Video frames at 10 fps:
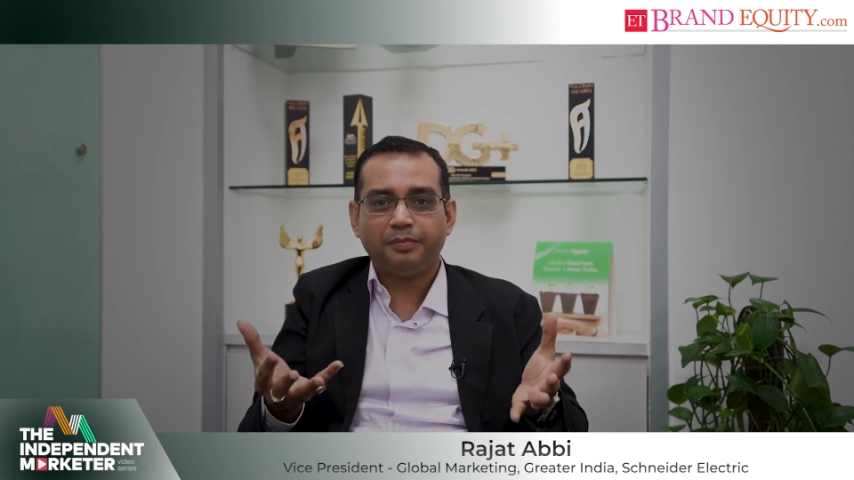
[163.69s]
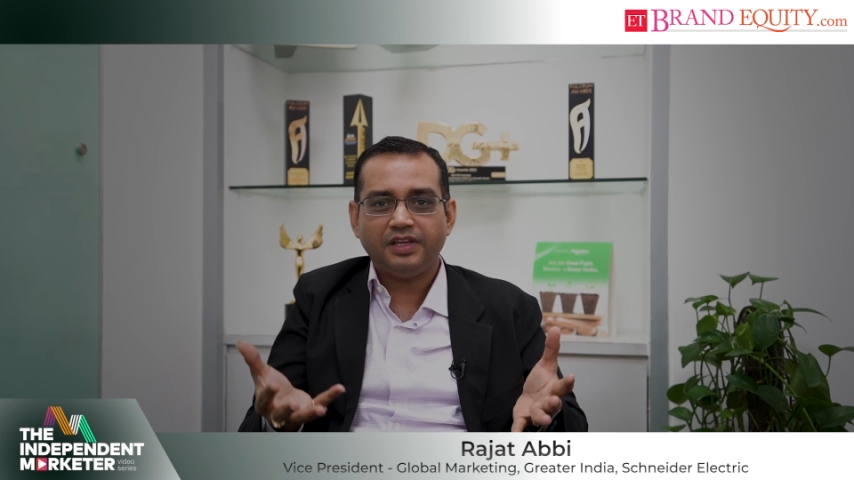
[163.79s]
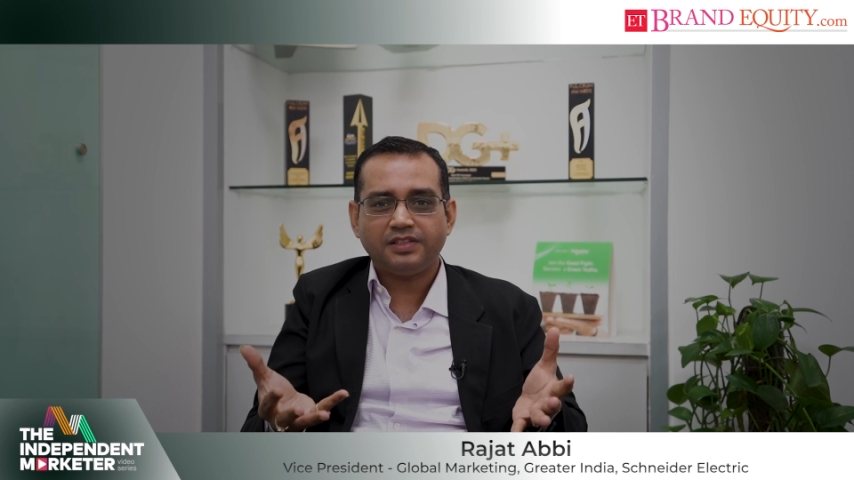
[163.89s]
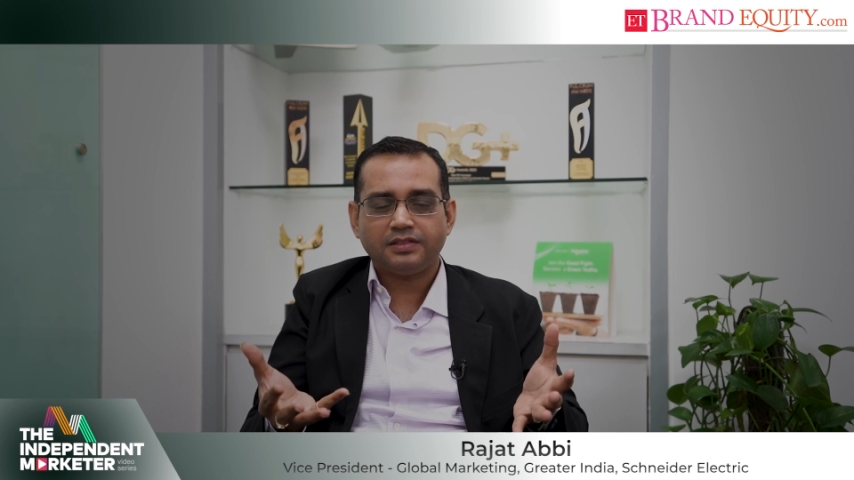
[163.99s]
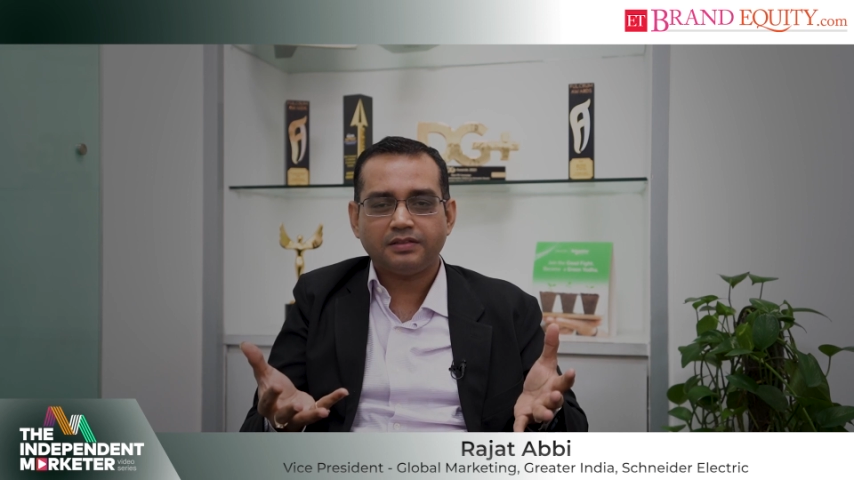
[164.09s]

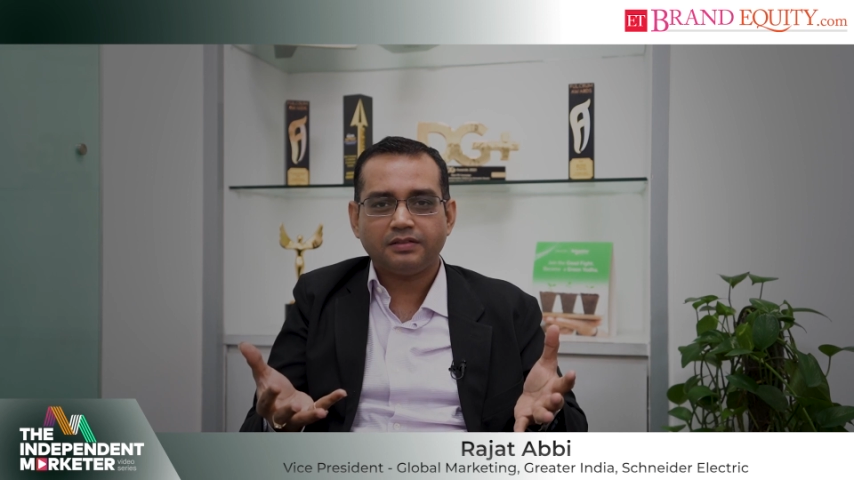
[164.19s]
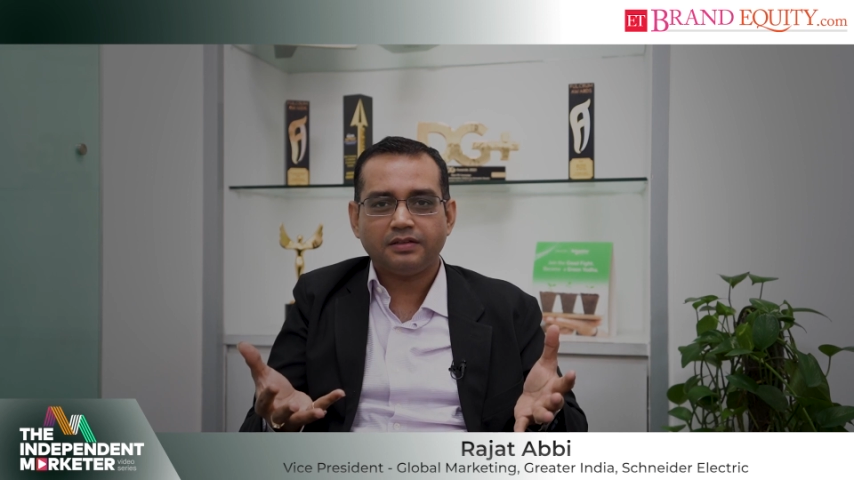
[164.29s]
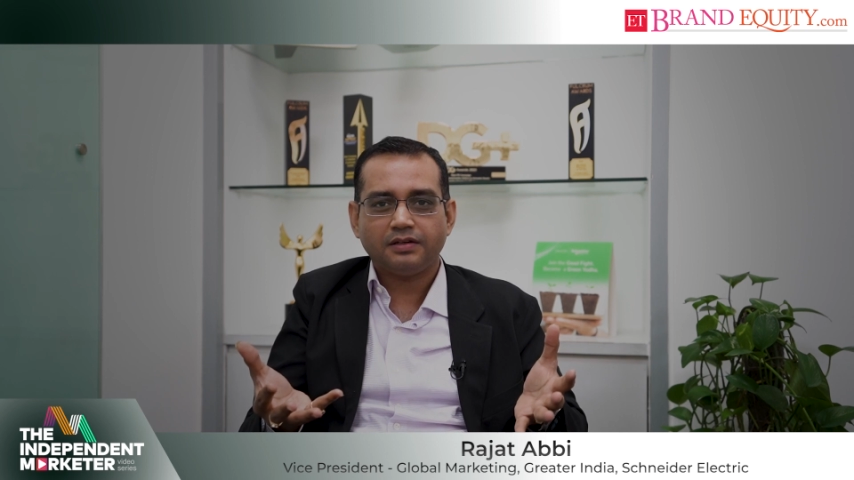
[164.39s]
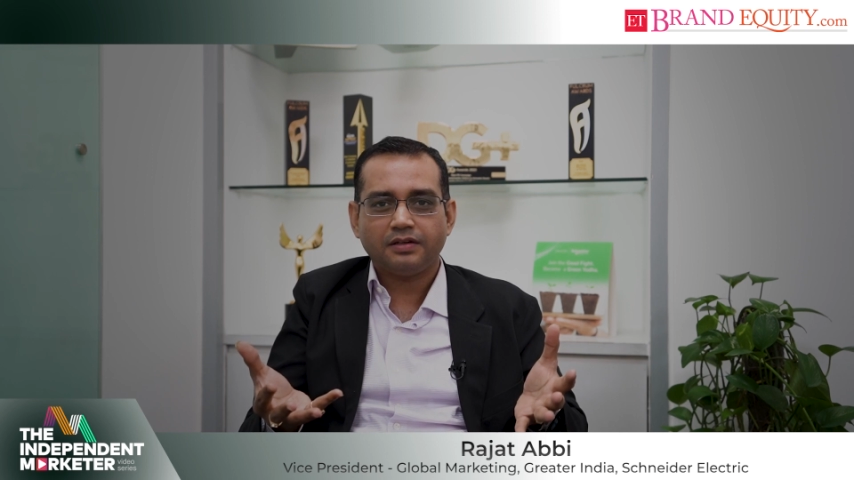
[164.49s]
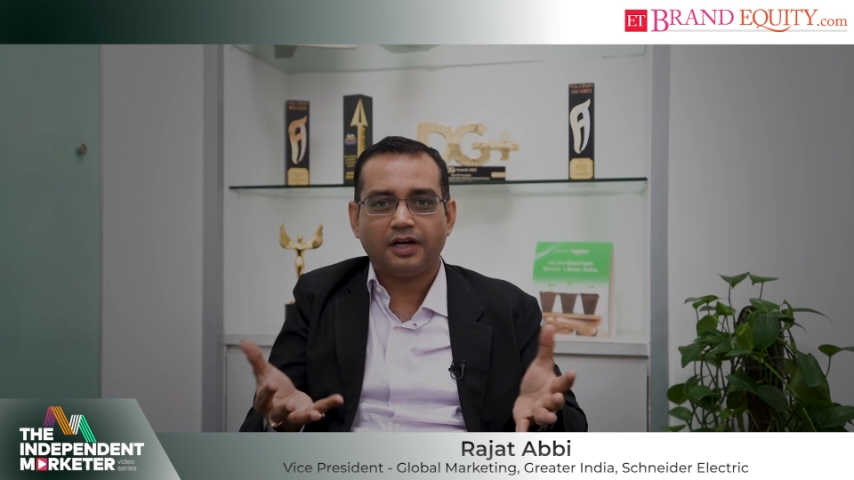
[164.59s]
piece,
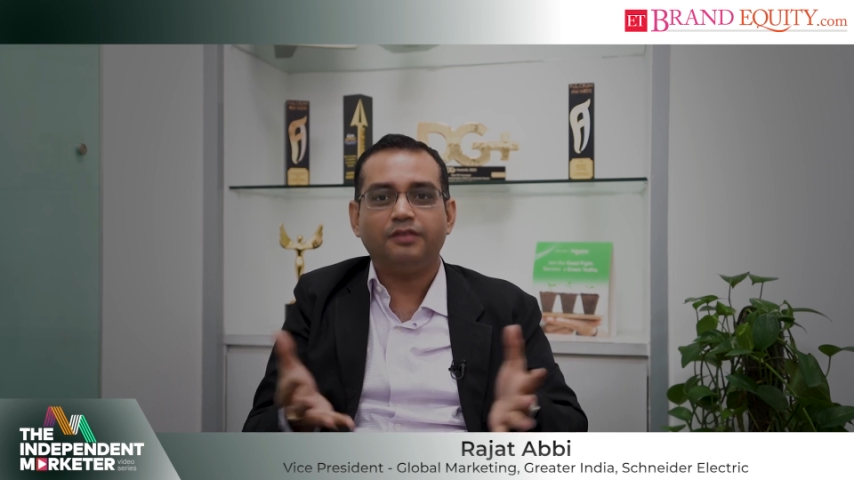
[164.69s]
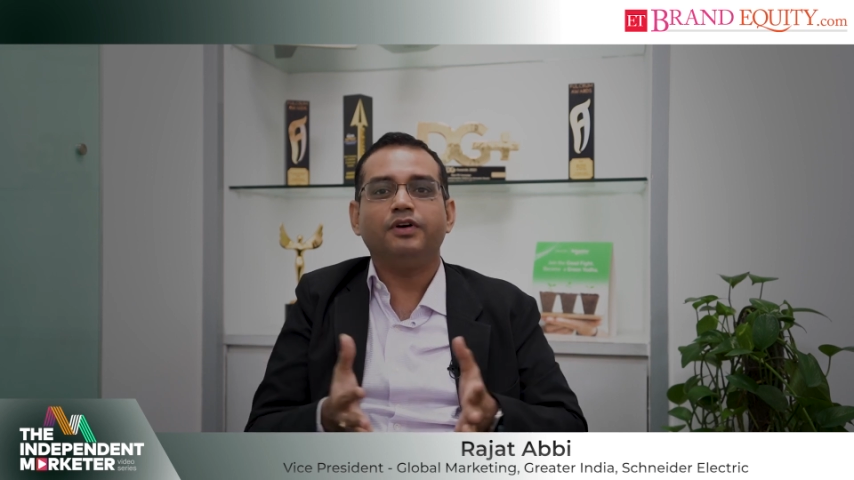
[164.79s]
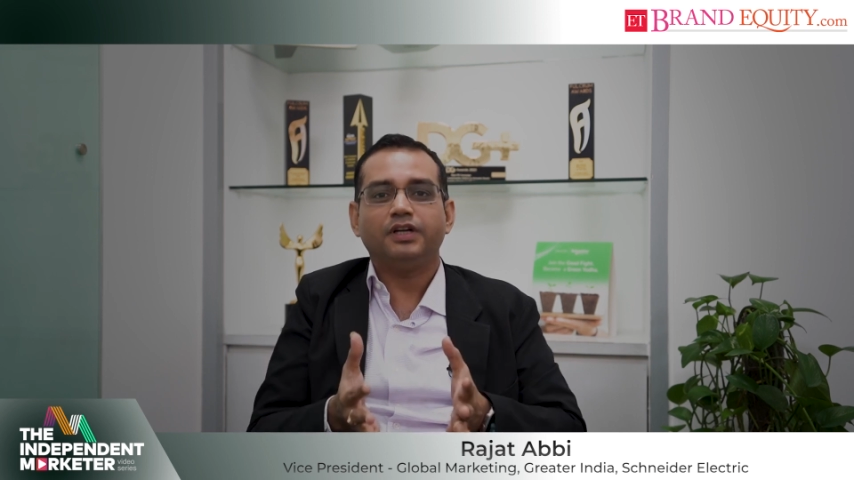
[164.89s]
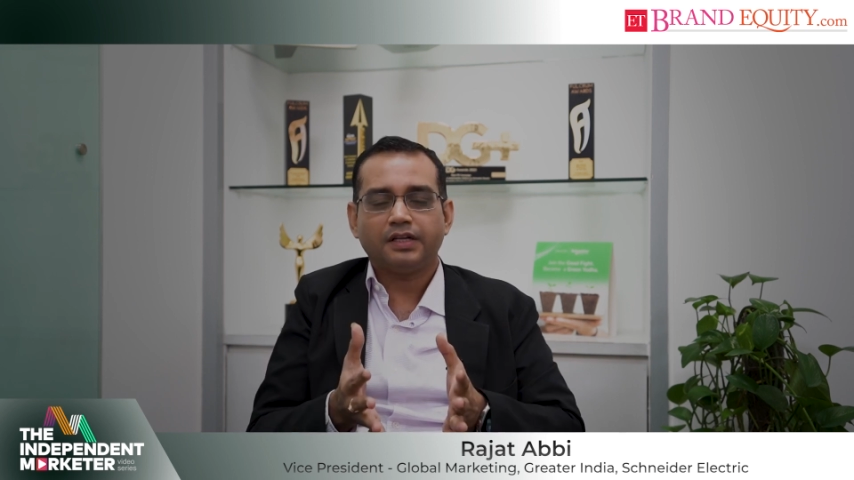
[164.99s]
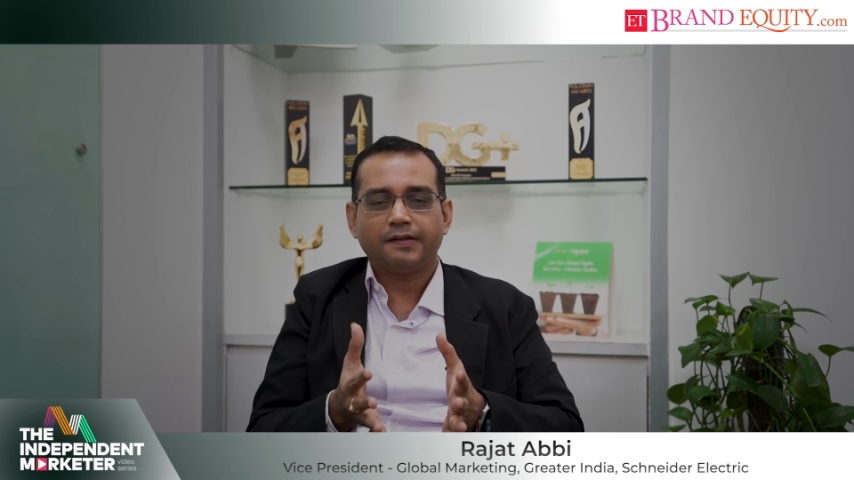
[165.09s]

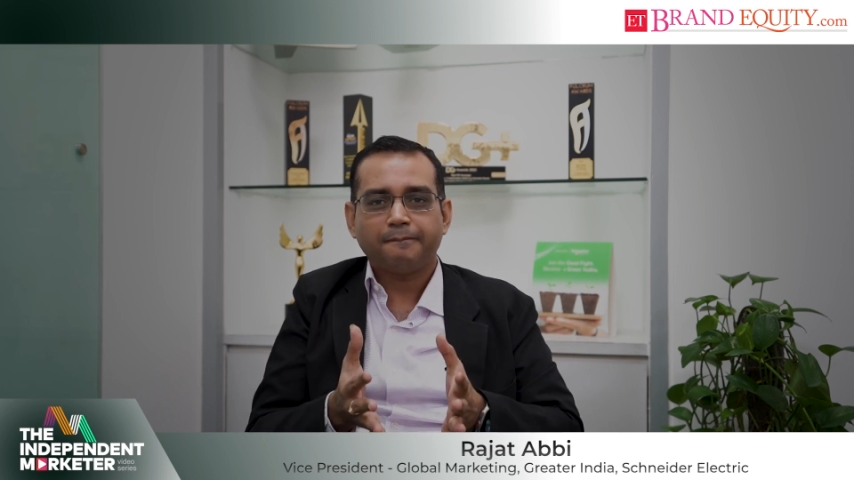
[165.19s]
convert.